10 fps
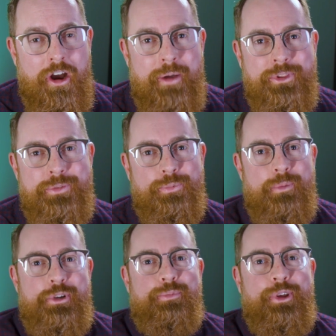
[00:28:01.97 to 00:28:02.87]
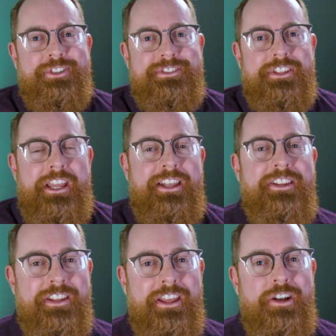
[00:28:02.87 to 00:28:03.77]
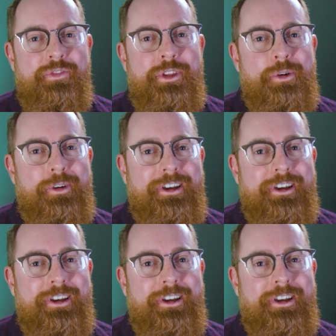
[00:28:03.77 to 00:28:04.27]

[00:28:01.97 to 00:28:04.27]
all right, well, this pretty much brings us to the end of the interview.